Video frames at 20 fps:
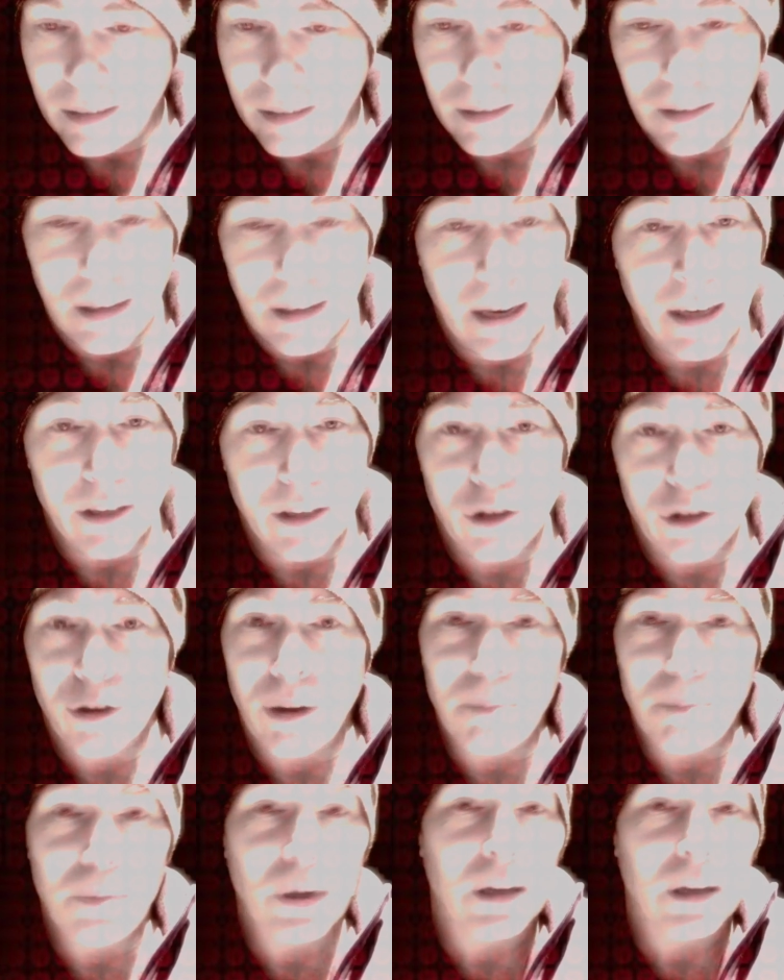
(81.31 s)
hate
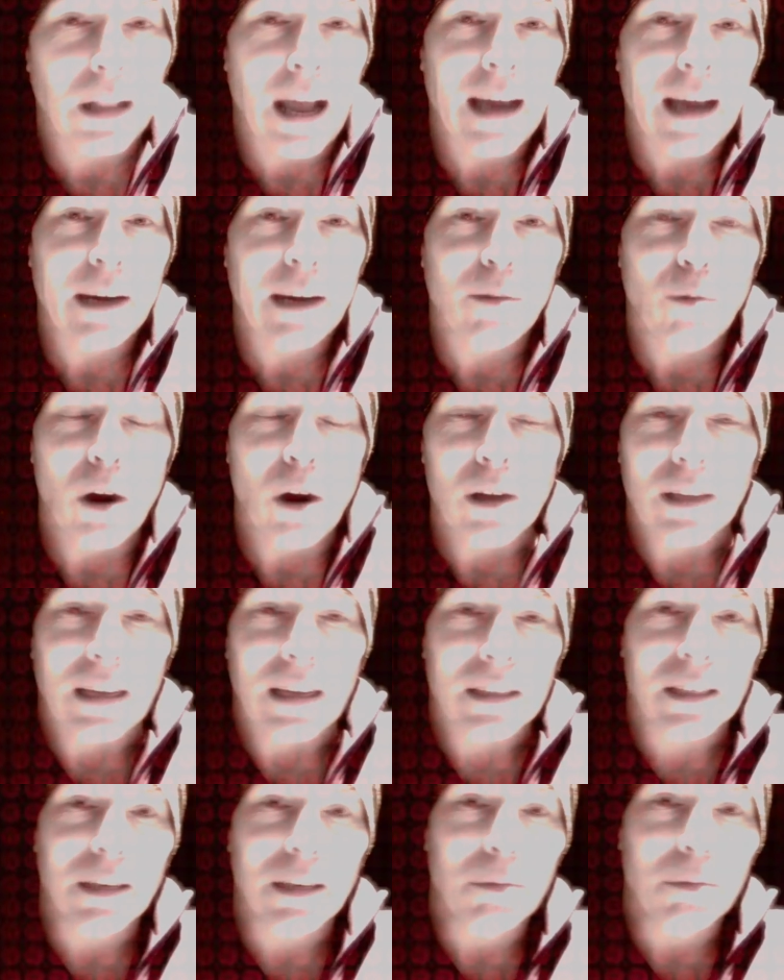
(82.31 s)
Trump, but glad he won. That
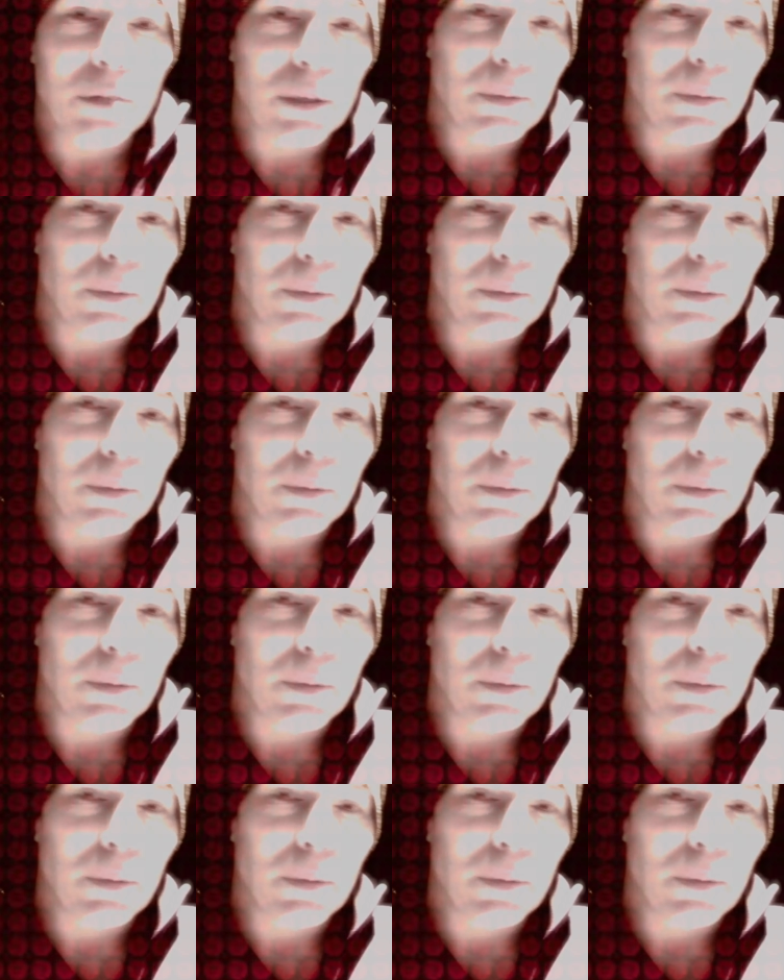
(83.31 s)
seems to